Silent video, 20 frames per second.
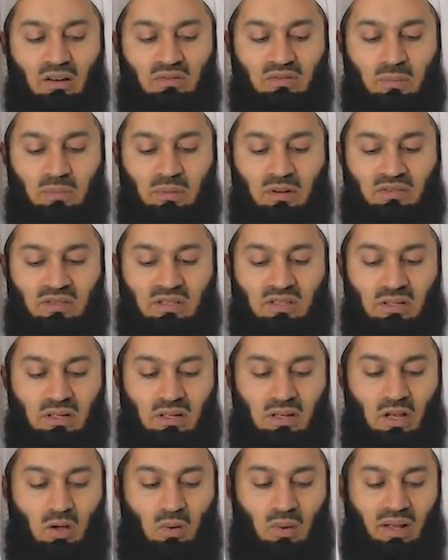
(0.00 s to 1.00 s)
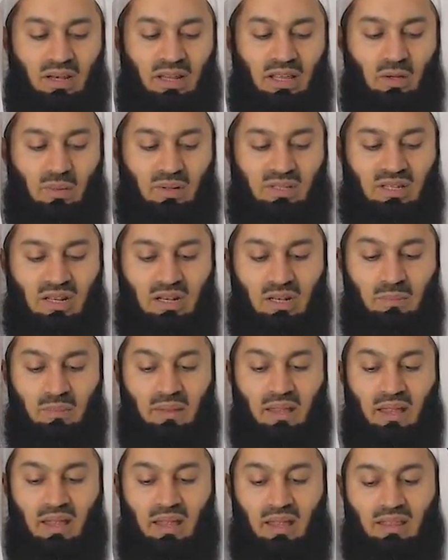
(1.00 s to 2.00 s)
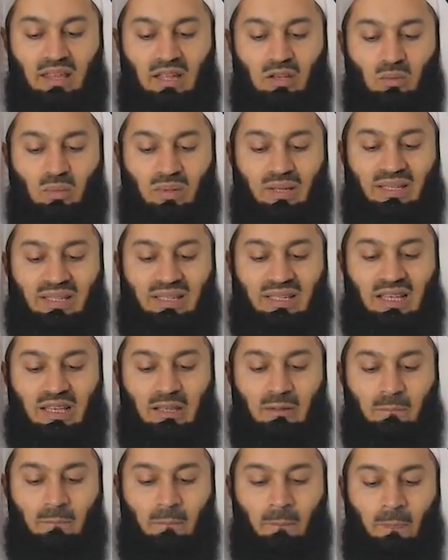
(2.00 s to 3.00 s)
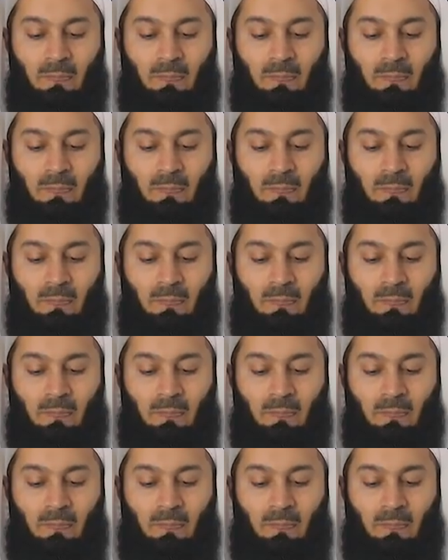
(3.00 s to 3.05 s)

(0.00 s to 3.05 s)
of the Prophet sallallahu alayhi wa sallam that we see.